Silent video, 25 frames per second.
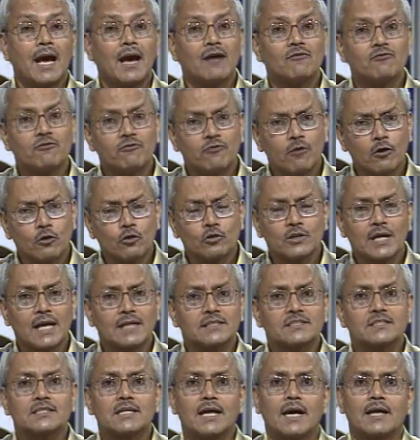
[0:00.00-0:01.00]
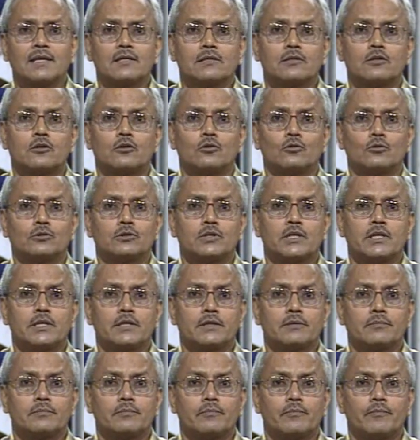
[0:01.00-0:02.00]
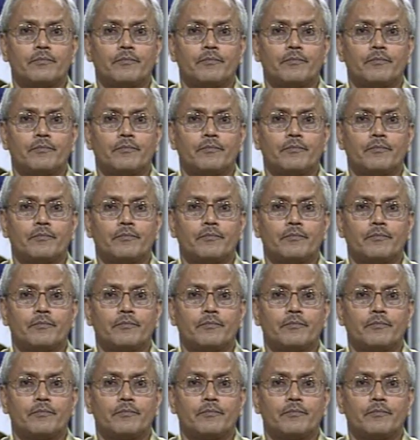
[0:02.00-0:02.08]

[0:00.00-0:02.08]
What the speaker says: and follow that style closely.